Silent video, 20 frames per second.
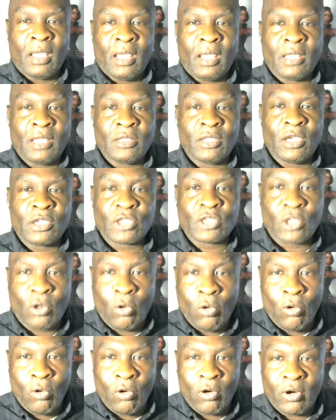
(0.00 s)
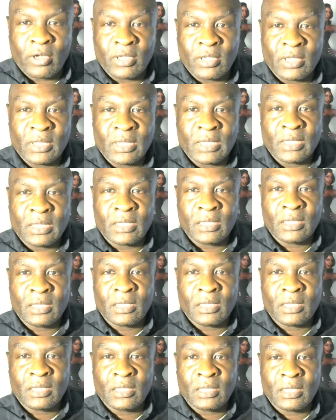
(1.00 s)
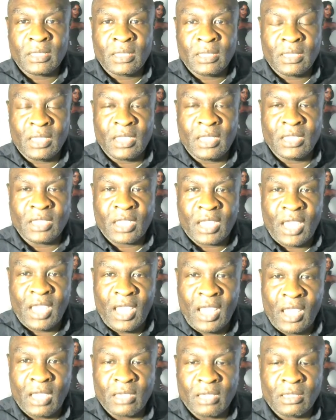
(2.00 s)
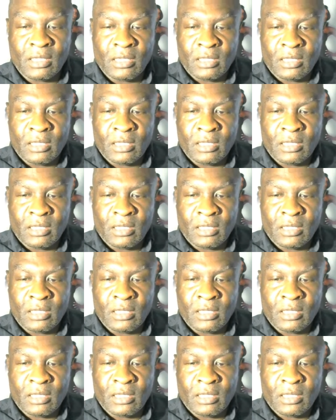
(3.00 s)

and there's corn in the can.